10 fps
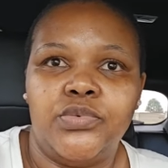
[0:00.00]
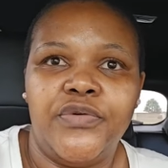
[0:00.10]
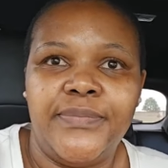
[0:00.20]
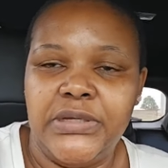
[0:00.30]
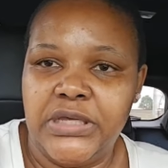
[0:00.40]

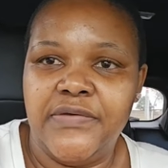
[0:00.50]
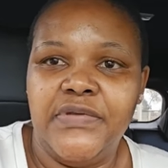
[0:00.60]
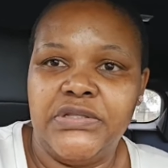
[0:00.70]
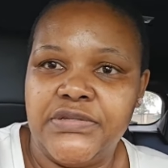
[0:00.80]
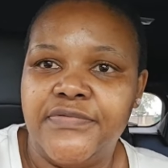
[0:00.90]
we've been
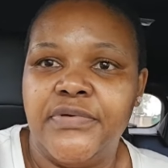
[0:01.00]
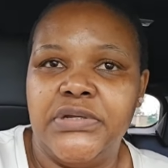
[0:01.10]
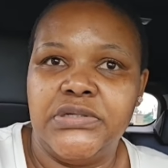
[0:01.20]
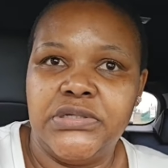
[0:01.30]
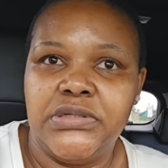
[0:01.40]
given
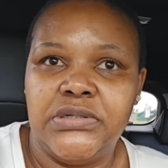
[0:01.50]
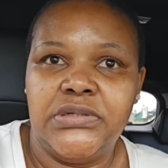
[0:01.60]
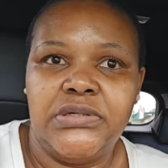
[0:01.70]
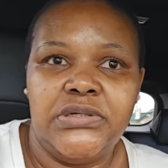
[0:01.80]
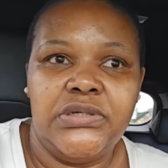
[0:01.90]
different
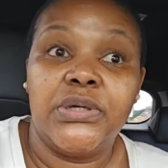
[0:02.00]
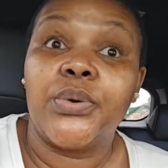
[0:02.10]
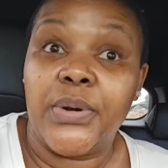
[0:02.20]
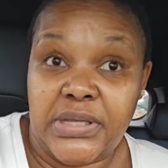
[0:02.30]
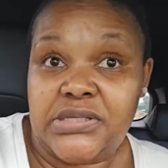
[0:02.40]

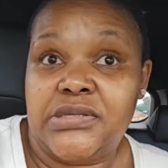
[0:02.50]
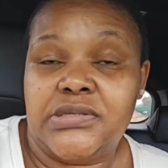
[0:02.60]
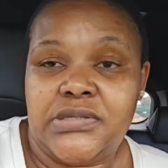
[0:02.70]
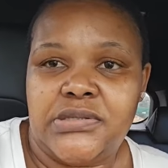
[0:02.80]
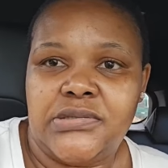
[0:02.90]

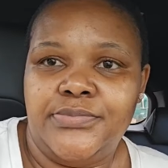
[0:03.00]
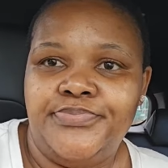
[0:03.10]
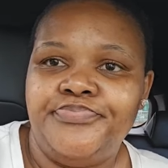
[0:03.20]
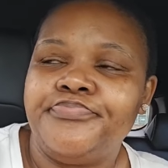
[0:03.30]
graces